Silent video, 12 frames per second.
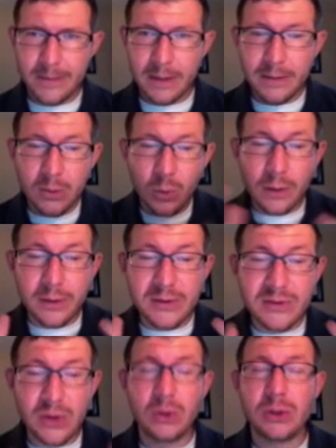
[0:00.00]
And then what are the
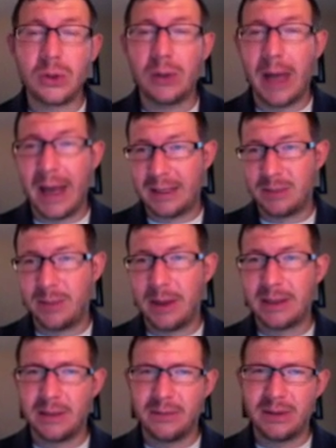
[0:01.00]
social
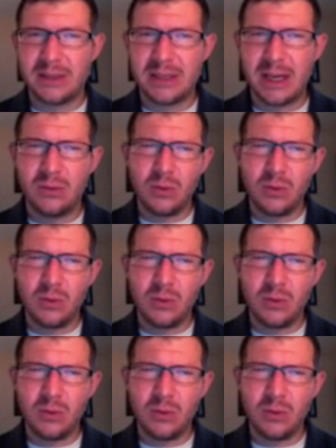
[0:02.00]
aspects of the site?